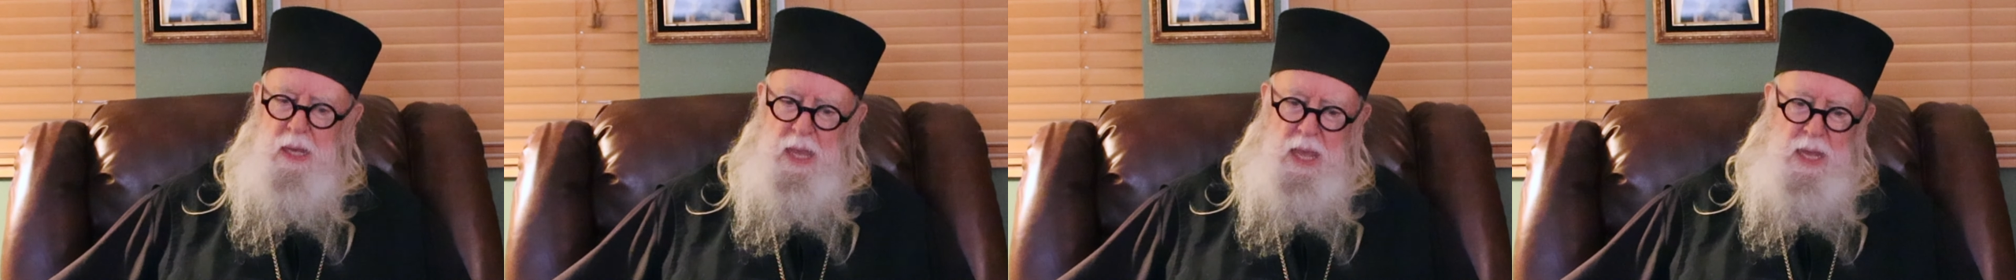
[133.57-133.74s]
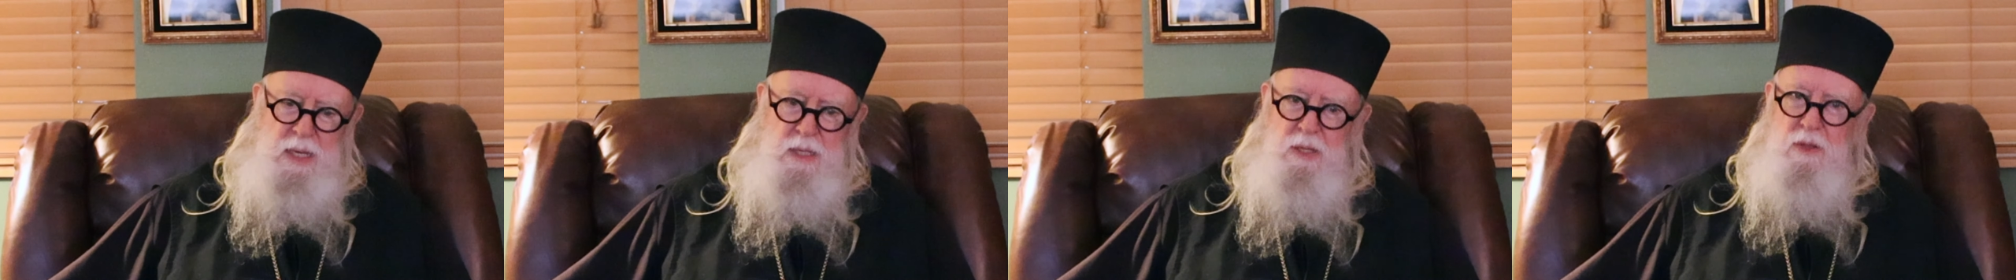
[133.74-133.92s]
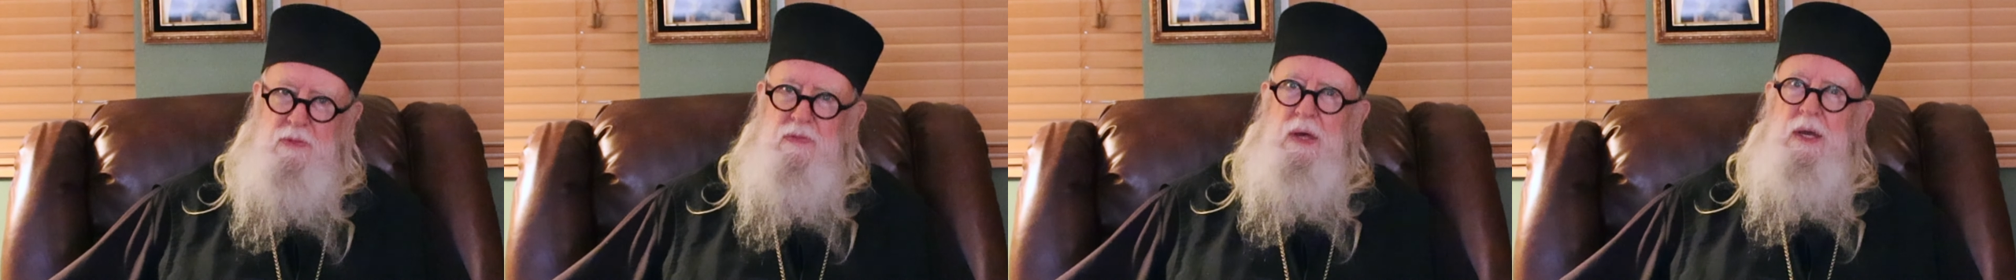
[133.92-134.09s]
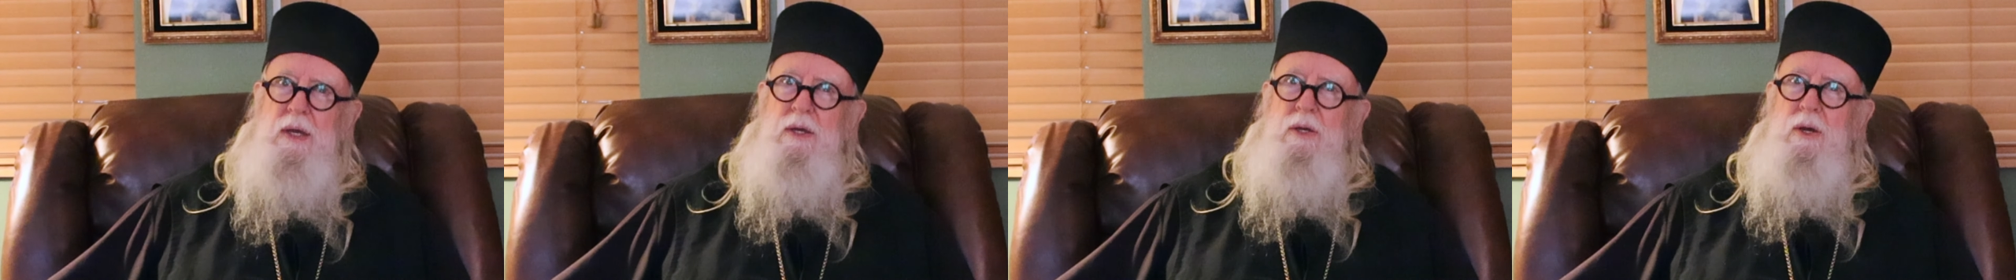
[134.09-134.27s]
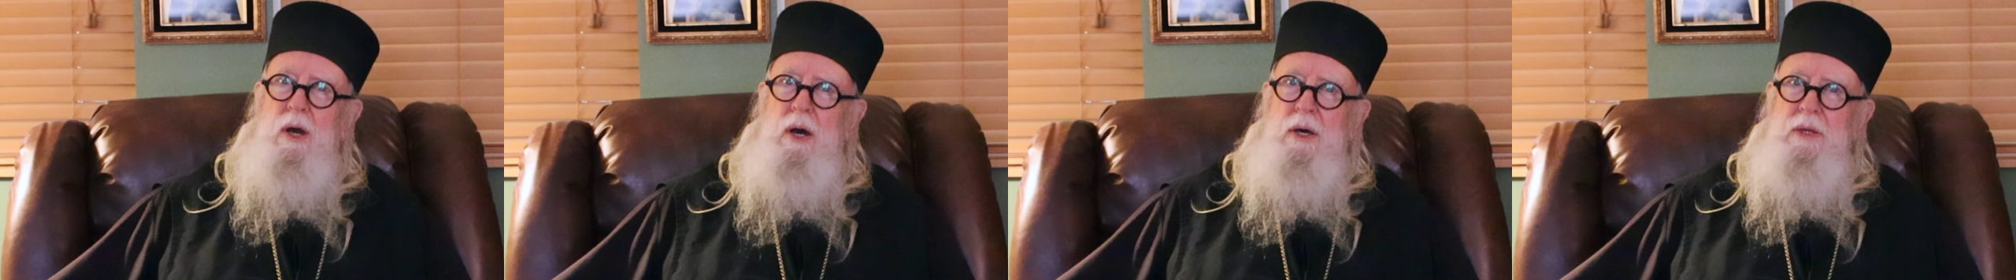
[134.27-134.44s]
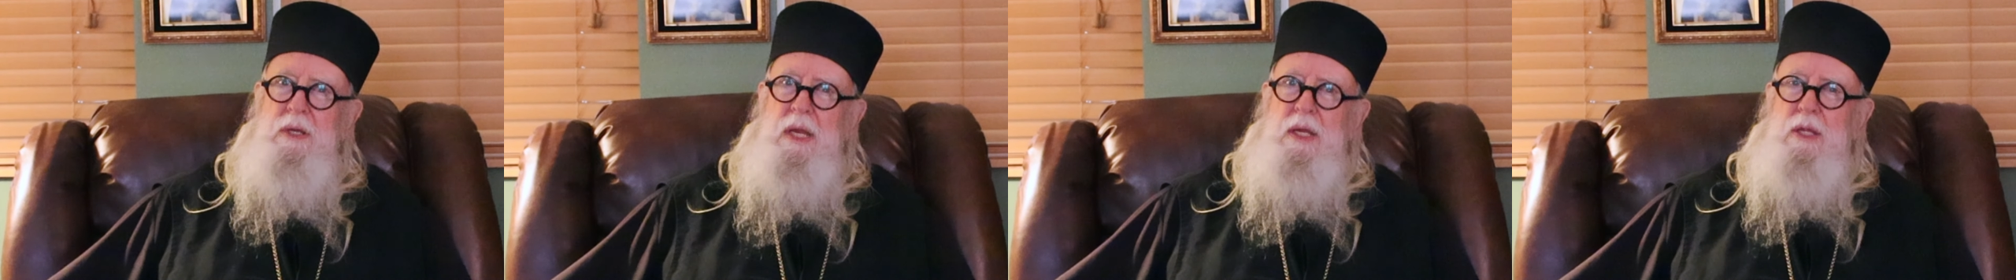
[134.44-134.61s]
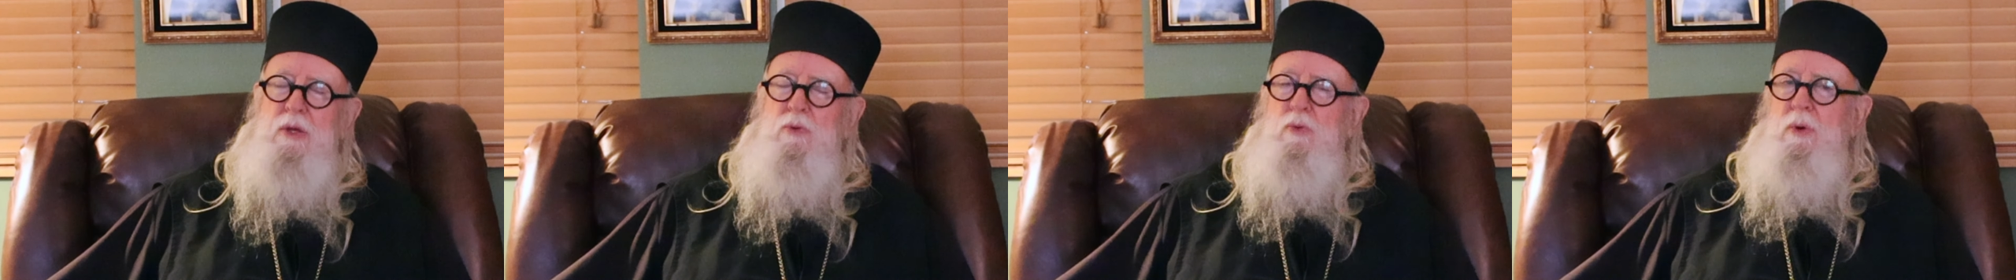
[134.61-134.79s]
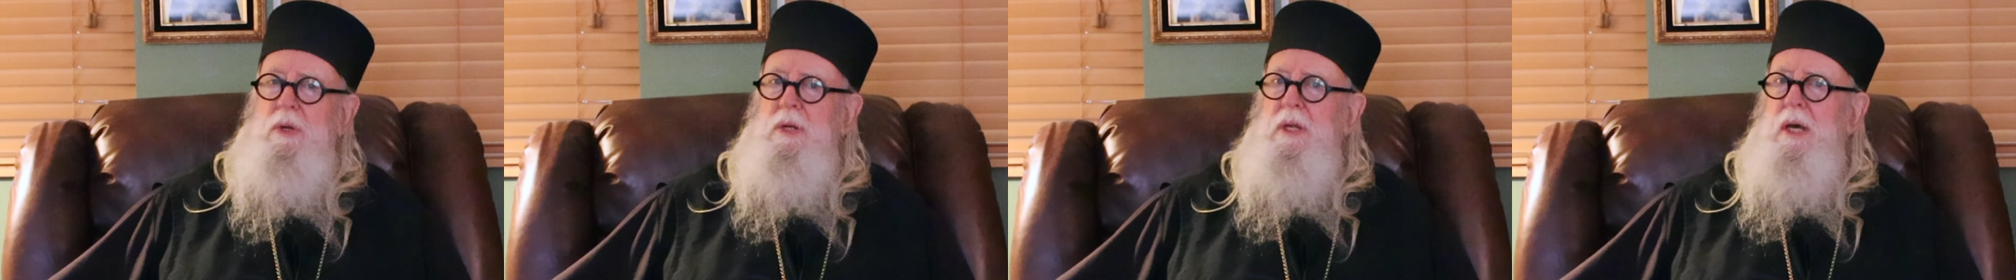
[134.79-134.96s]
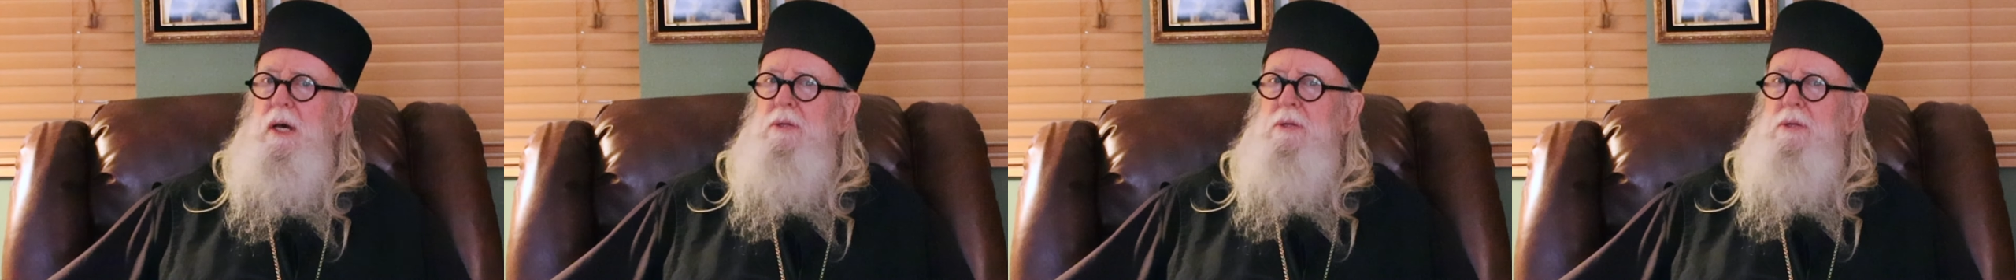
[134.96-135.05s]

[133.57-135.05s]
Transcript: anything on anyone